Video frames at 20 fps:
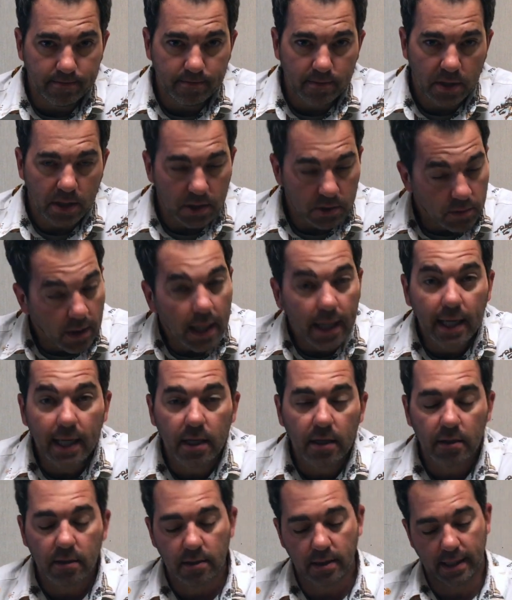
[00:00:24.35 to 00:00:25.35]
Because right
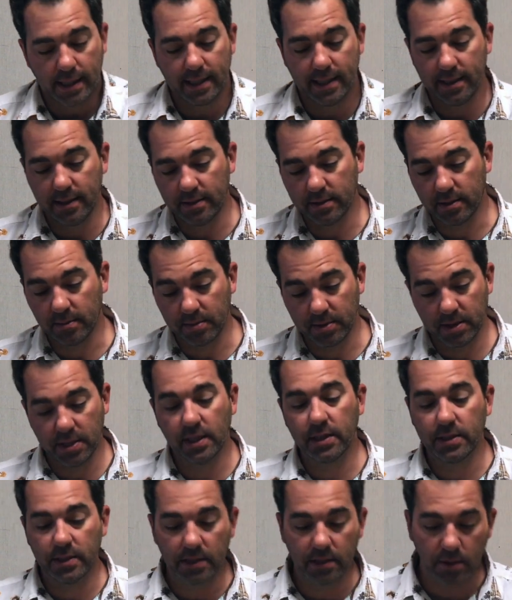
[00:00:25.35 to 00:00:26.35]
now, like, he is
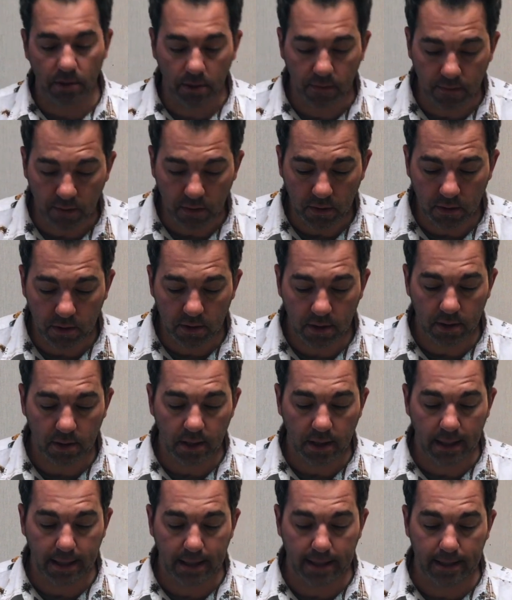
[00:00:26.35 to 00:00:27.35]
obsessing over
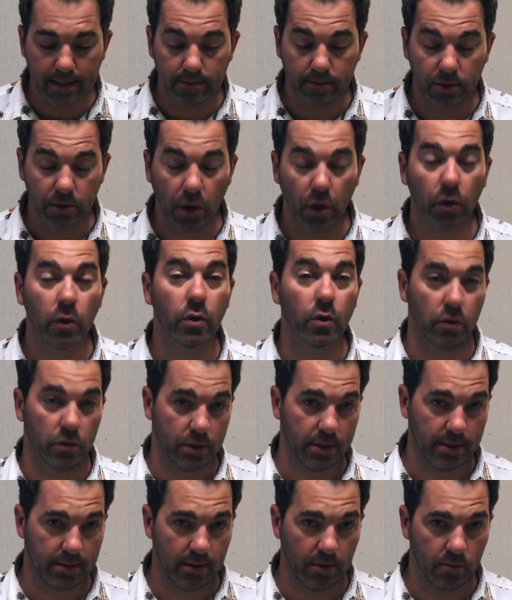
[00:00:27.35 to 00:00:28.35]

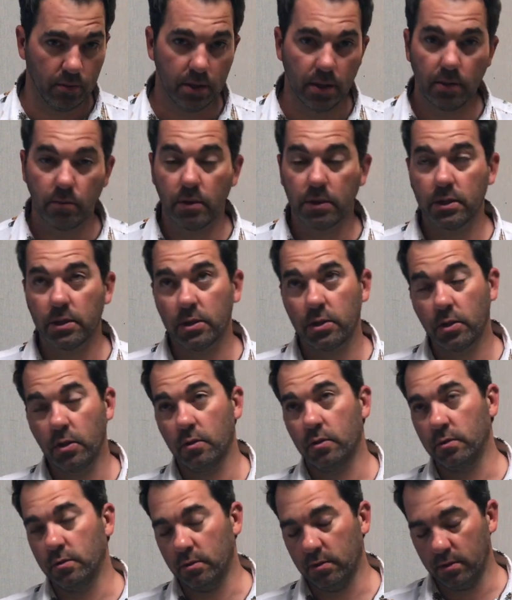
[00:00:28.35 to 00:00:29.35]
turtles. He really wants a
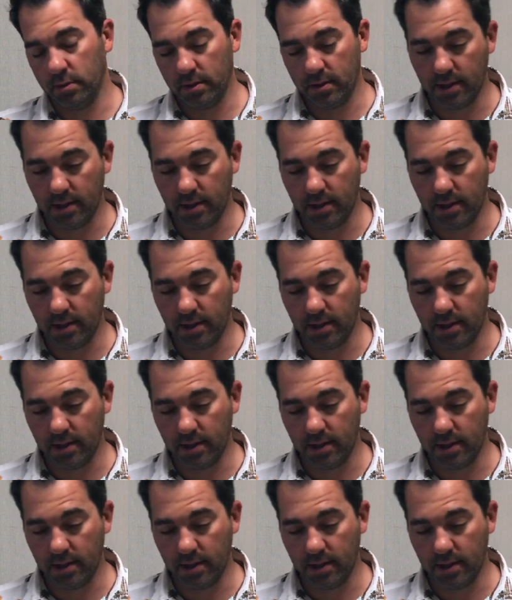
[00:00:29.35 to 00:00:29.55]
turtle.